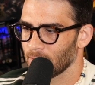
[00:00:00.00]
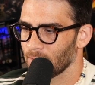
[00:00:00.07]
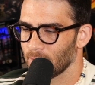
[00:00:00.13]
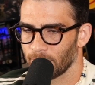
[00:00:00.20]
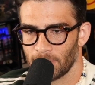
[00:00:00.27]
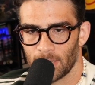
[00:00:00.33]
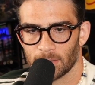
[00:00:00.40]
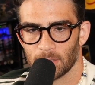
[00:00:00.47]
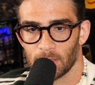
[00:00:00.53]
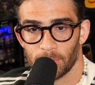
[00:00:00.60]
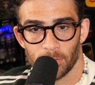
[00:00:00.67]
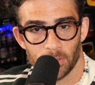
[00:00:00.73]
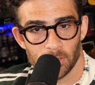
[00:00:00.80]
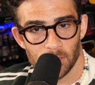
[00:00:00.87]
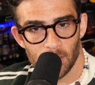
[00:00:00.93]
the fact that he
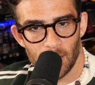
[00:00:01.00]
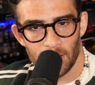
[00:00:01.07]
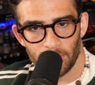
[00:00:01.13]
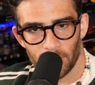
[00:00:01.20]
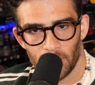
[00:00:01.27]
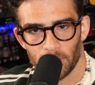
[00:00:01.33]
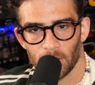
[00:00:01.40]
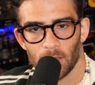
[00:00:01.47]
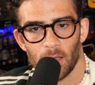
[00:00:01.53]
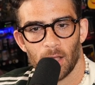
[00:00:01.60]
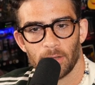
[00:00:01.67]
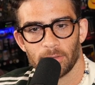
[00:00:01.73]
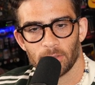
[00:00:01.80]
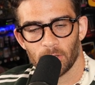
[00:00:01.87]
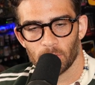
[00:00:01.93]
put his life on the
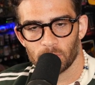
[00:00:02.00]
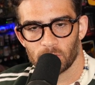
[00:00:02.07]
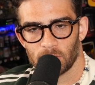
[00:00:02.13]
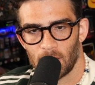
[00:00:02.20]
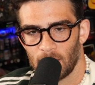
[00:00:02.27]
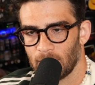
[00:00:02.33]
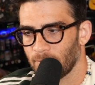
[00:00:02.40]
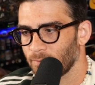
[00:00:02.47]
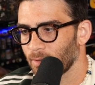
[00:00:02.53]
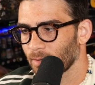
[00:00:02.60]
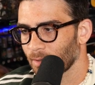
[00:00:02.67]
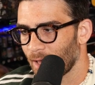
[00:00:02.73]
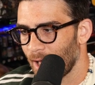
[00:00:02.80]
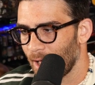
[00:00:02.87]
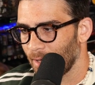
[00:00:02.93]
line to go save the
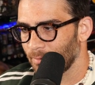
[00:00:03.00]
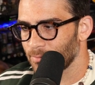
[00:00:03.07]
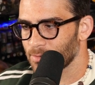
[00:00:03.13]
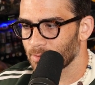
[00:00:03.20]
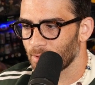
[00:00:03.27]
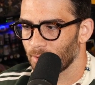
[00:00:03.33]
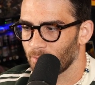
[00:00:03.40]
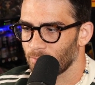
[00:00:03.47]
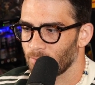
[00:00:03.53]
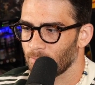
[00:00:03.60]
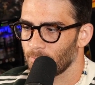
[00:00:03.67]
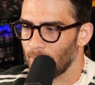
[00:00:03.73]
lives of